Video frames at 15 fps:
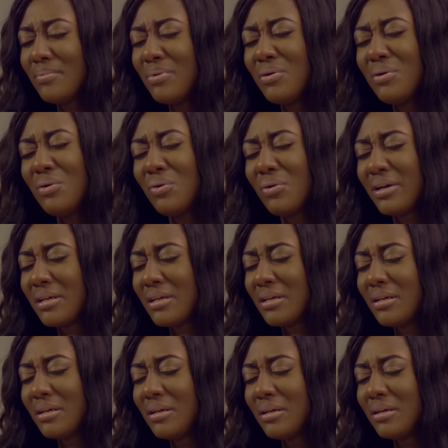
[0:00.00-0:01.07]
But Lord,
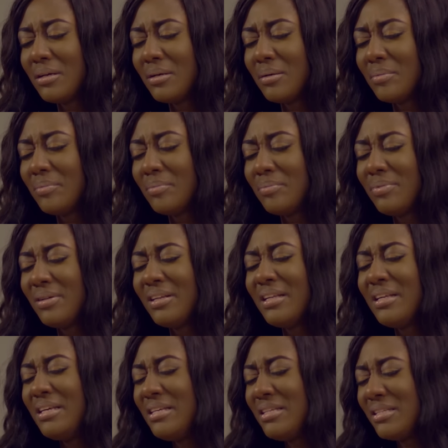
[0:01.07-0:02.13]

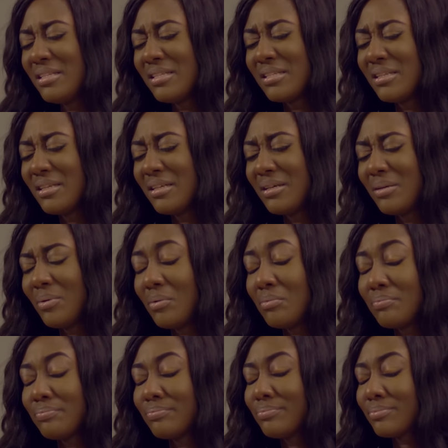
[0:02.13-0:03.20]
please, but
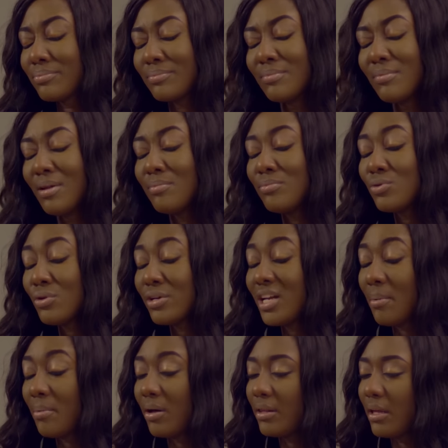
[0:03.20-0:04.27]
I'm
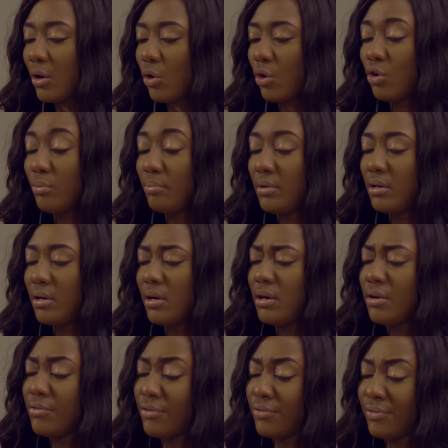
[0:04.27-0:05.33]
talking about the economy
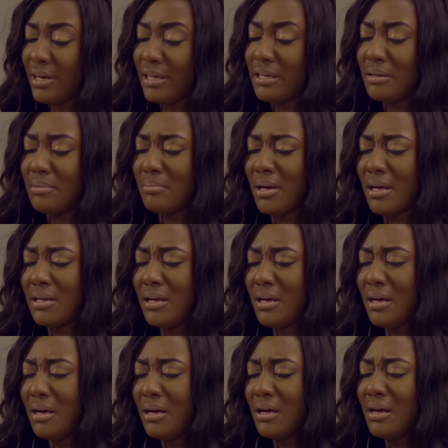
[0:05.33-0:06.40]
for finding men.
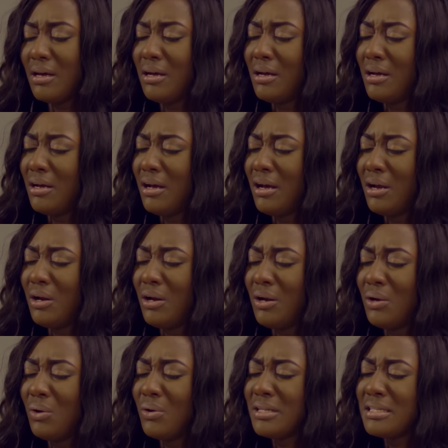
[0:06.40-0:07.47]

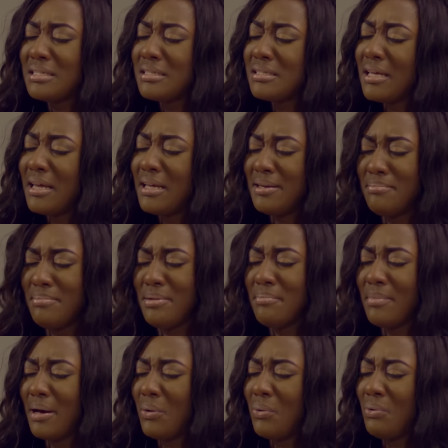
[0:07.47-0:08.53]
Lord, send me
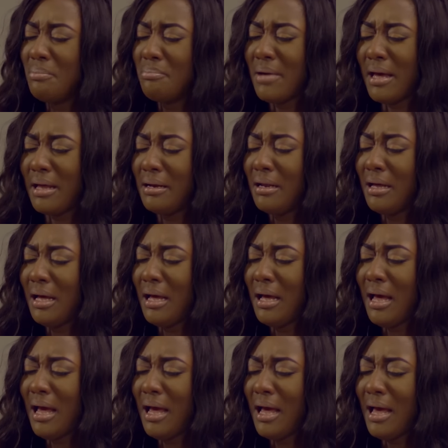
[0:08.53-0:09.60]
my own man.
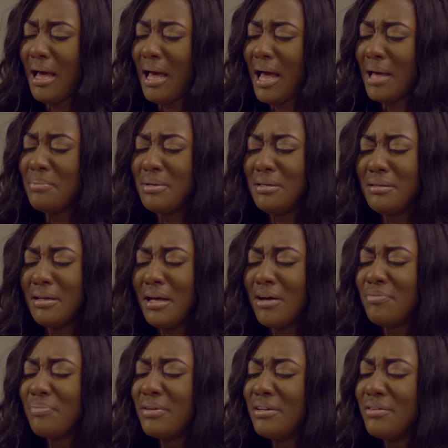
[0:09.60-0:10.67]
I mean,
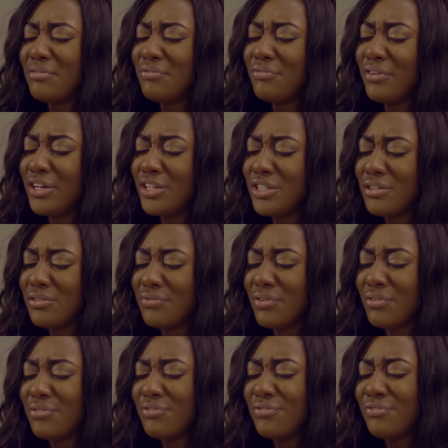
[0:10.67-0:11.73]
I've been a virgin
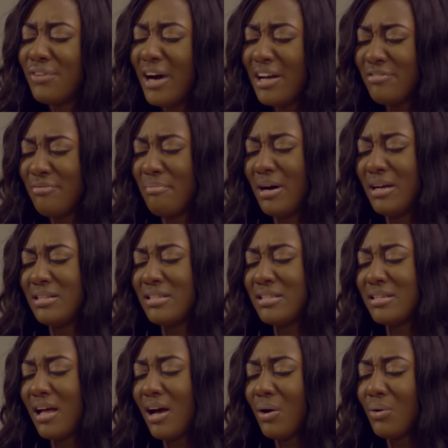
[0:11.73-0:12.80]
for five
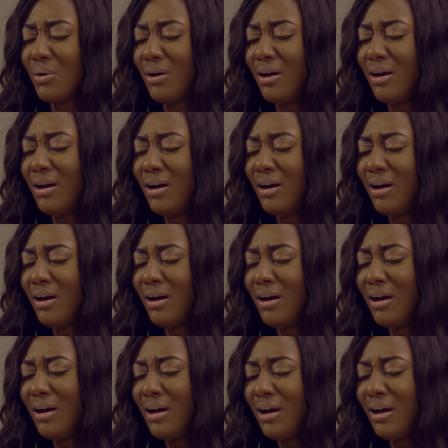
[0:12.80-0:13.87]
months now.
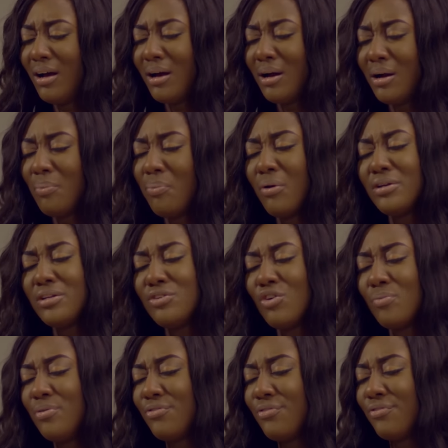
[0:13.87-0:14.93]
Body
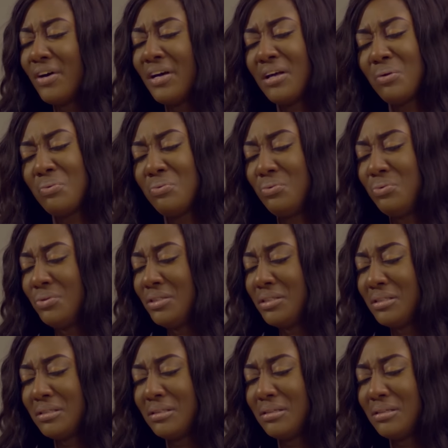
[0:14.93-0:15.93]
no be firewood.